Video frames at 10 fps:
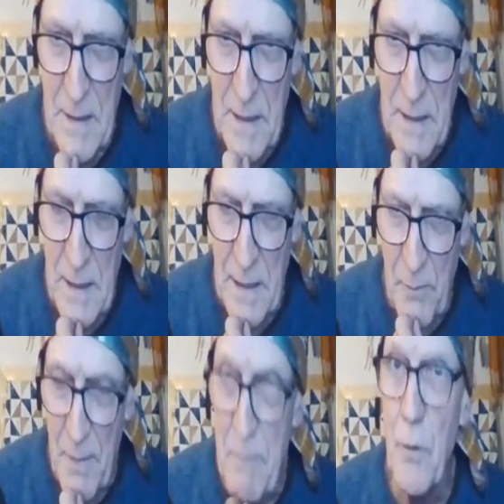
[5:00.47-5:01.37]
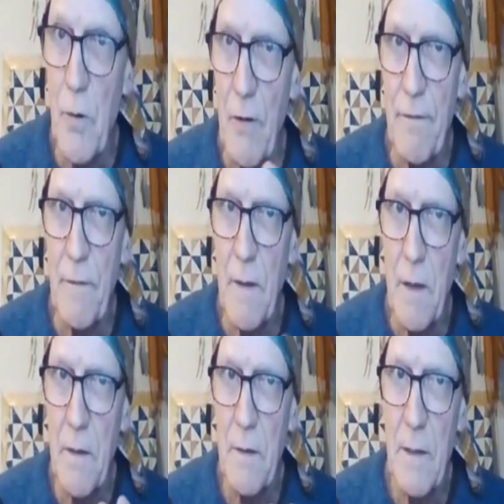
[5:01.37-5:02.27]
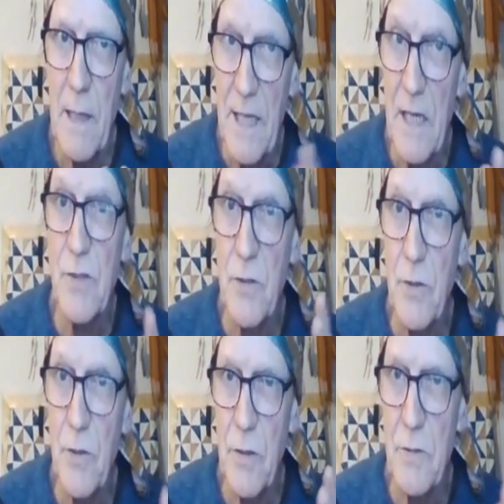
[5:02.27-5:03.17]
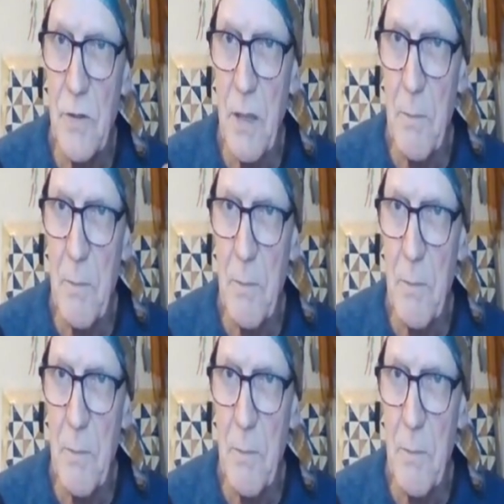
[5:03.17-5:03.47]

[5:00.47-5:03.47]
and a member of Alliance Autochtone du Québec